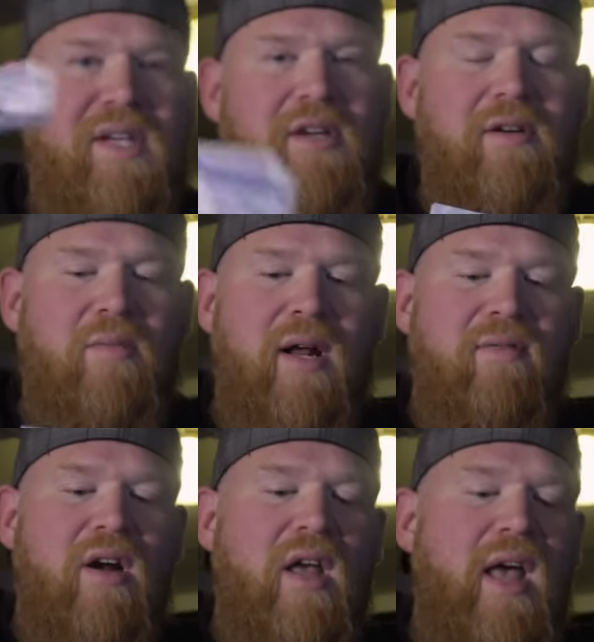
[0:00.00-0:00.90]
600,
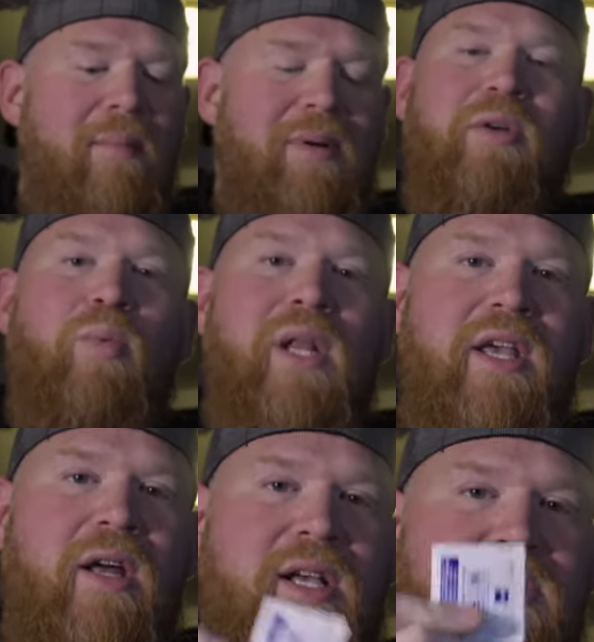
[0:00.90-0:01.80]
whatever. But they're
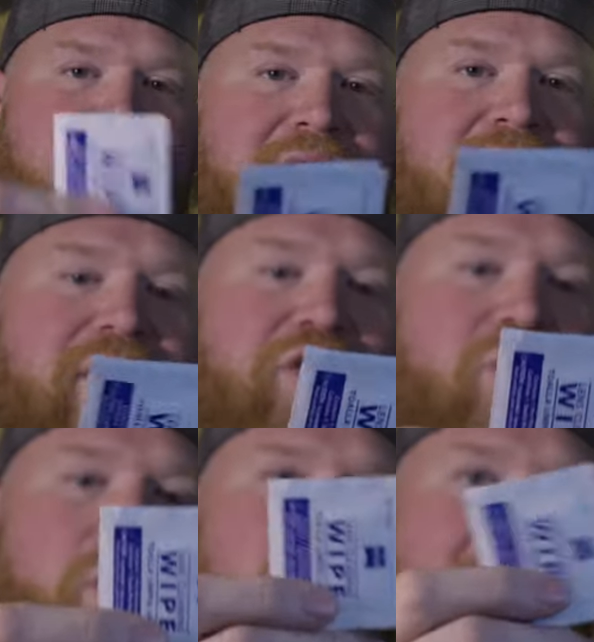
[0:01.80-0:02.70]
really good because they're
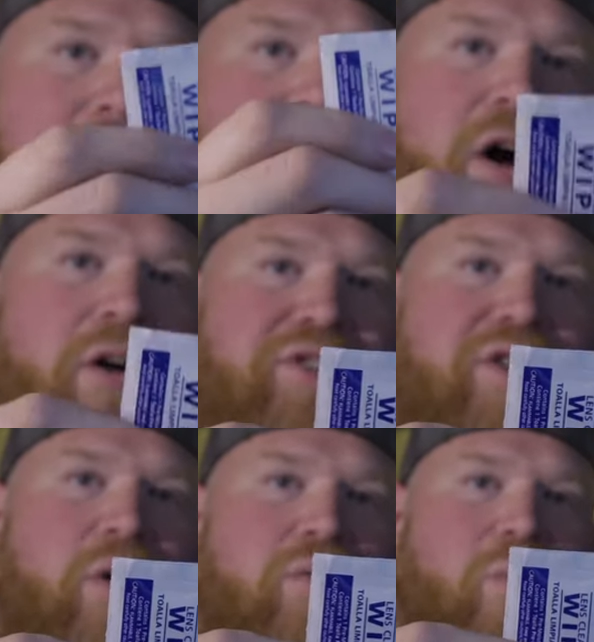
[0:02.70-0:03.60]
individual alcohol
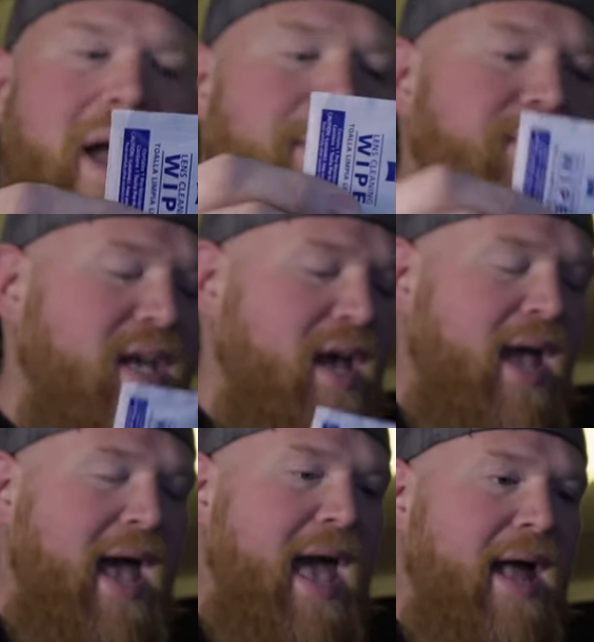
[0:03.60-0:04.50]
soaked wipes.
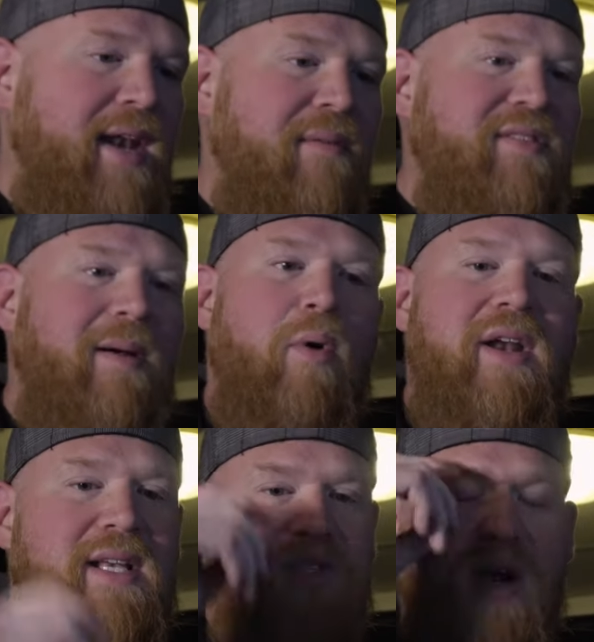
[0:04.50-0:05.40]
And if
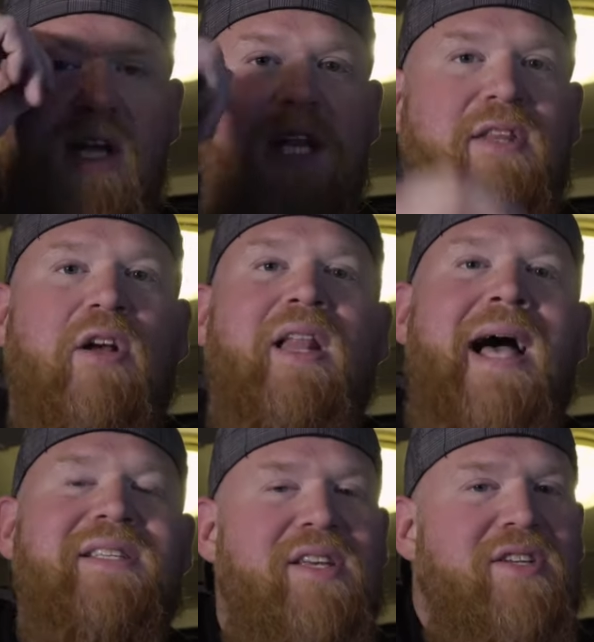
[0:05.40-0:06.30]
someone is trying to clean their
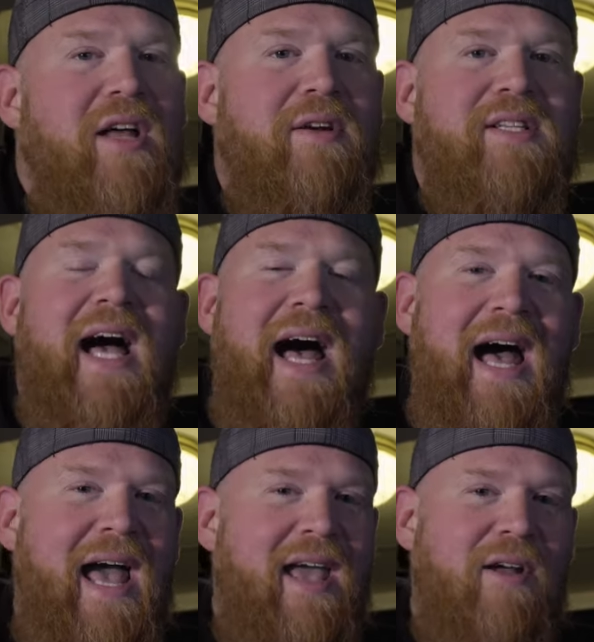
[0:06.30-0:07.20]
glasses on their
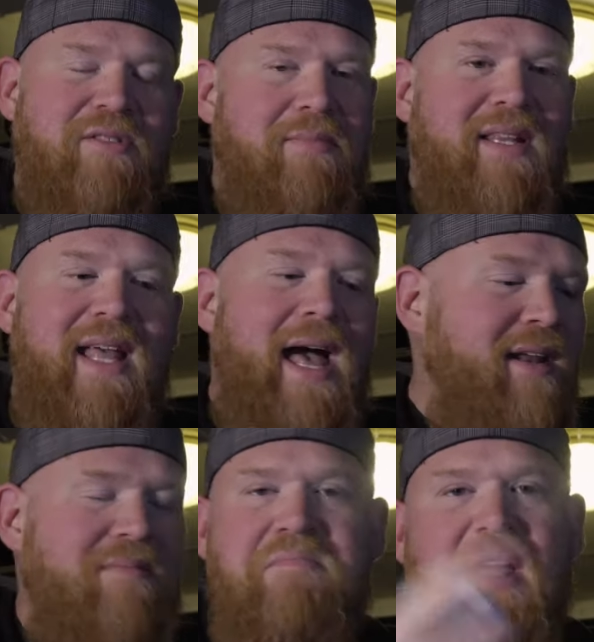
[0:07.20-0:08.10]
tie or something like that,
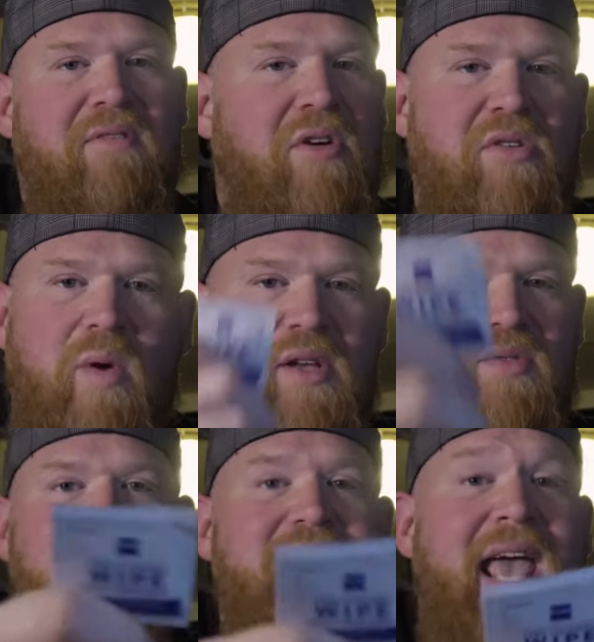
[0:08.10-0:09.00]
it never goes well.
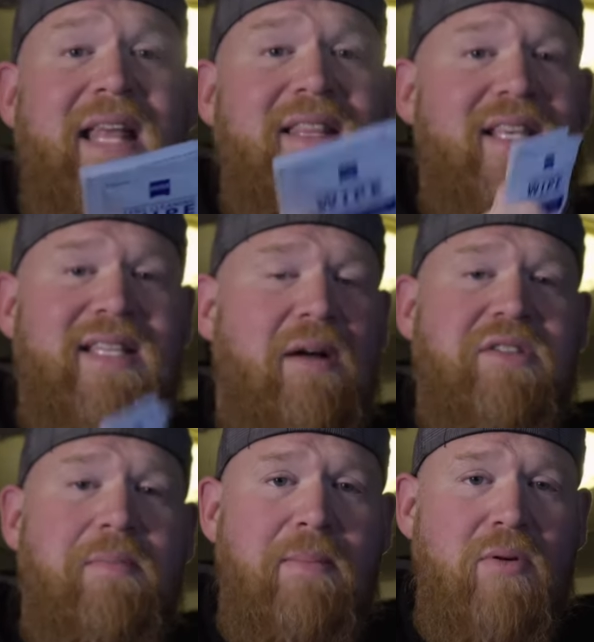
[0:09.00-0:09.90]
So I just hand these
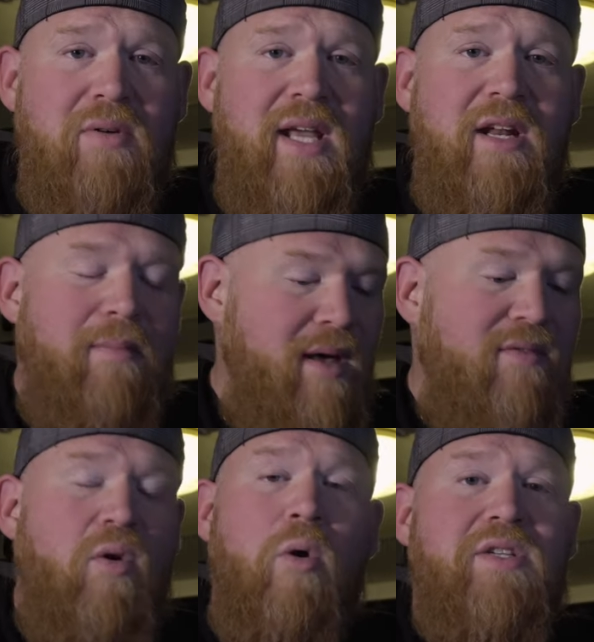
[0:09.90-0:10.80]
out to people who need them. And
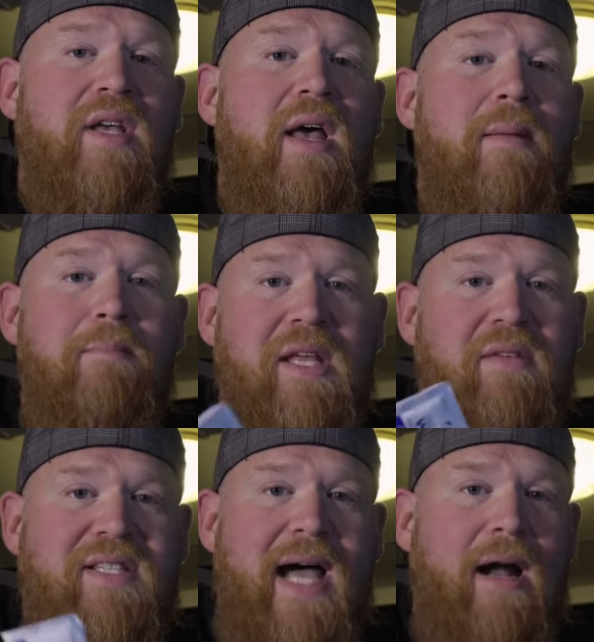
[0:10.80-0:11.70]
of course, me and
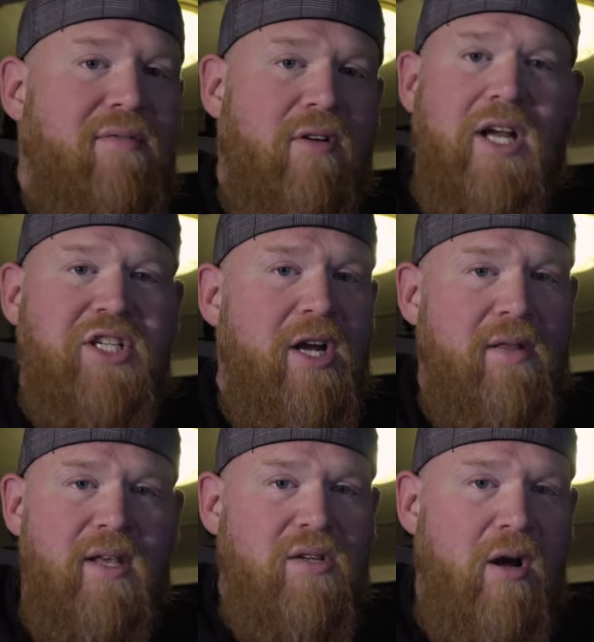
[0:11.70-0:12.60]
the photographer, I
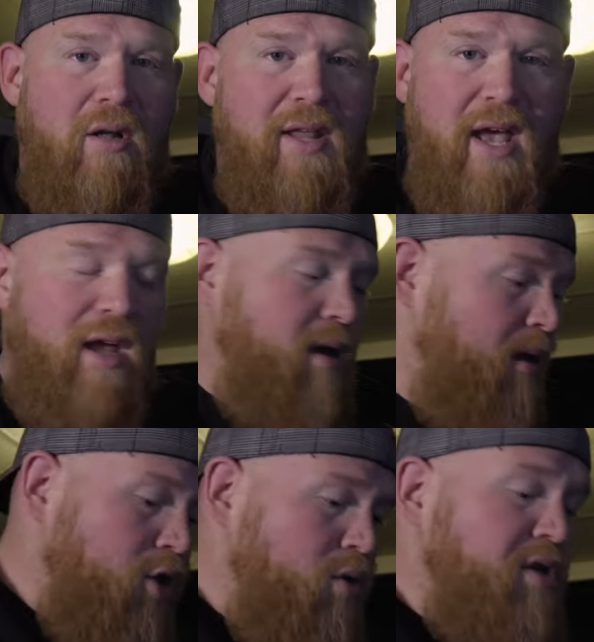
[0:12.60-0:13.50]
share these all day.
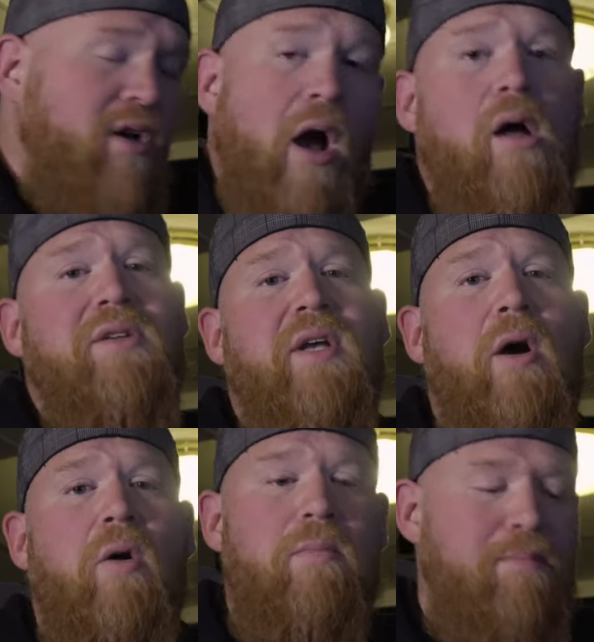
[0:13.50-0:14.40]
You should
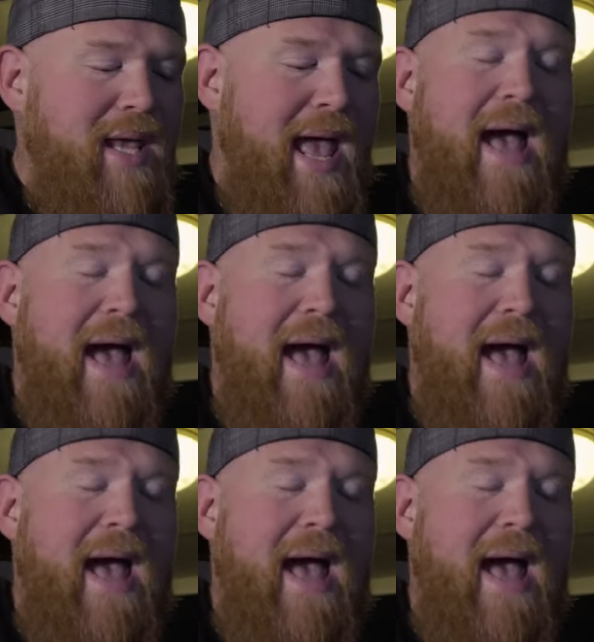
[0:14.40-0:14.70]
also be